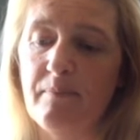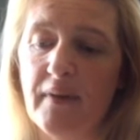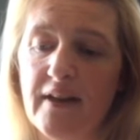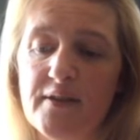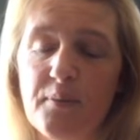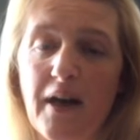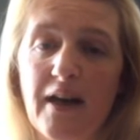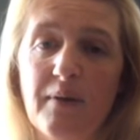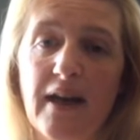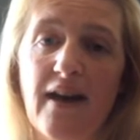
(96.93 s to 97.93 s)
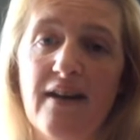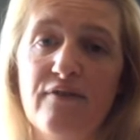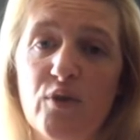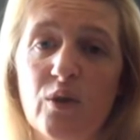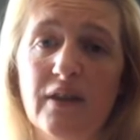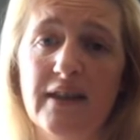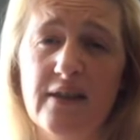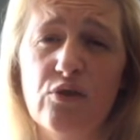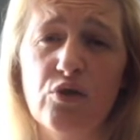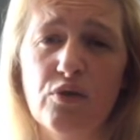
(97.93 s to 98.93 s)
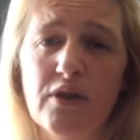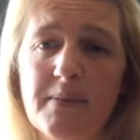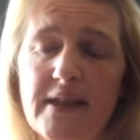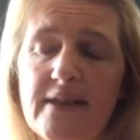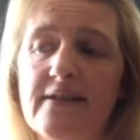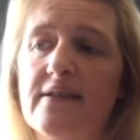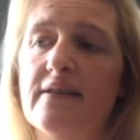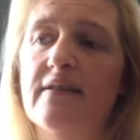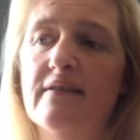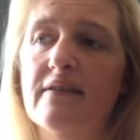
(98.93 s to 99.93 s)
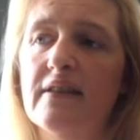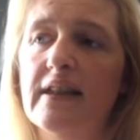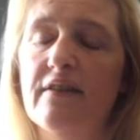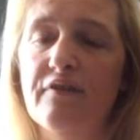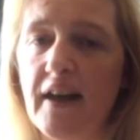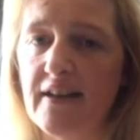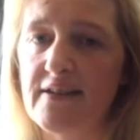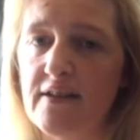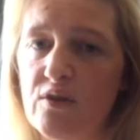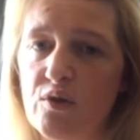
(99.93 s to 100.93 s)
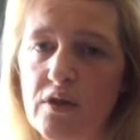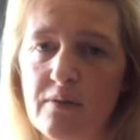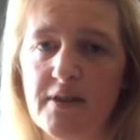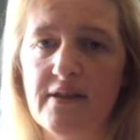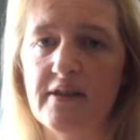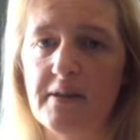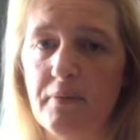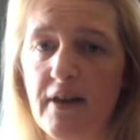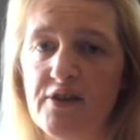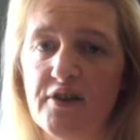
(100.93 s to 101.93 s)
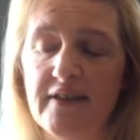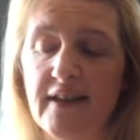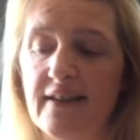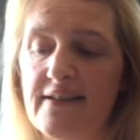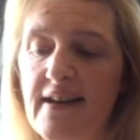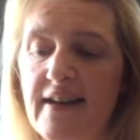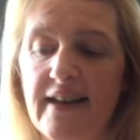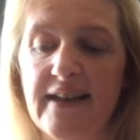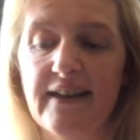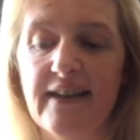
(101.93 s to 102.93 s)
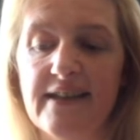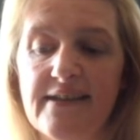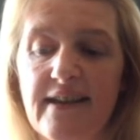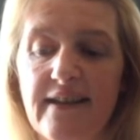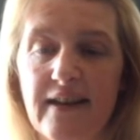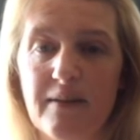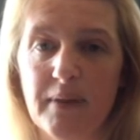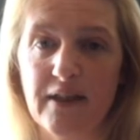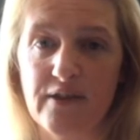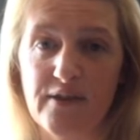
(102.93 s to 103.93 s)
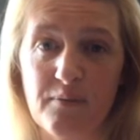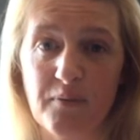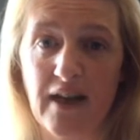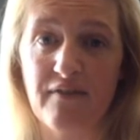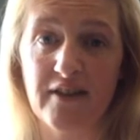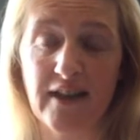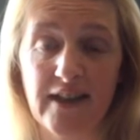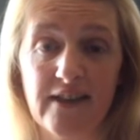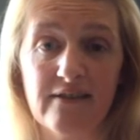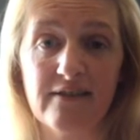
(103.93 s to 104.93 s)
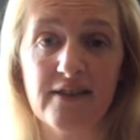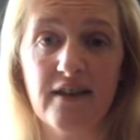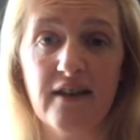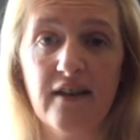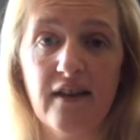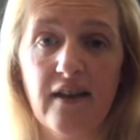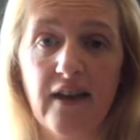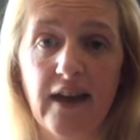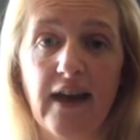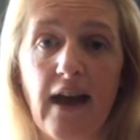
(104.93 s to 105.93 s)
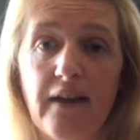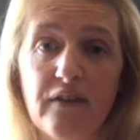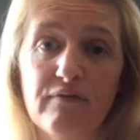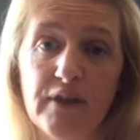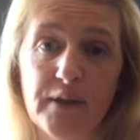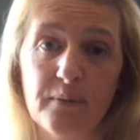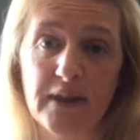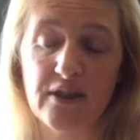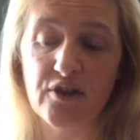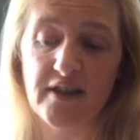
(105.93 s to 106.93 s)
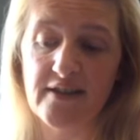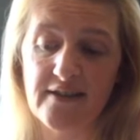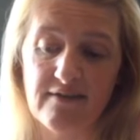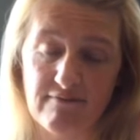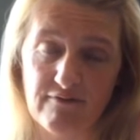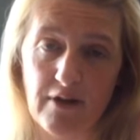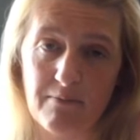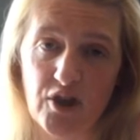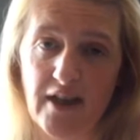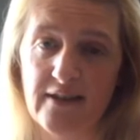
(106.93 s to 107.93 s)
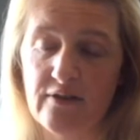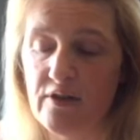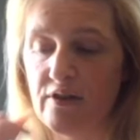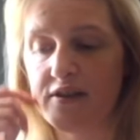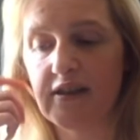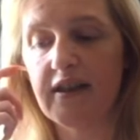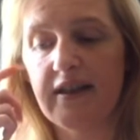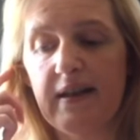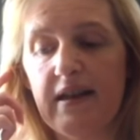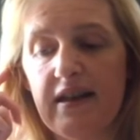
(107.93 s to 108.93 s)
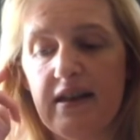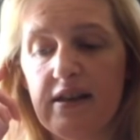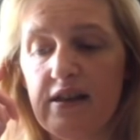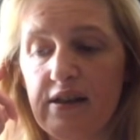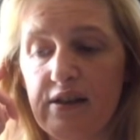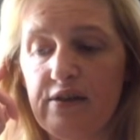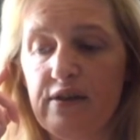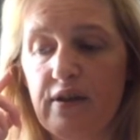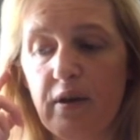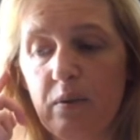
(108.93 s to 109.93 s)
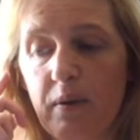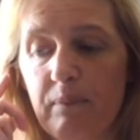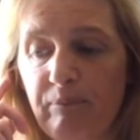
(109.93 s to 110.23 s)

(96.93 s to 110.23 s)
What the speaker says: That's why we have all these traumas and the effects of the traumas, the depression, the anxiety and things like that, because we haven't healed it at the root, which is from childhood. So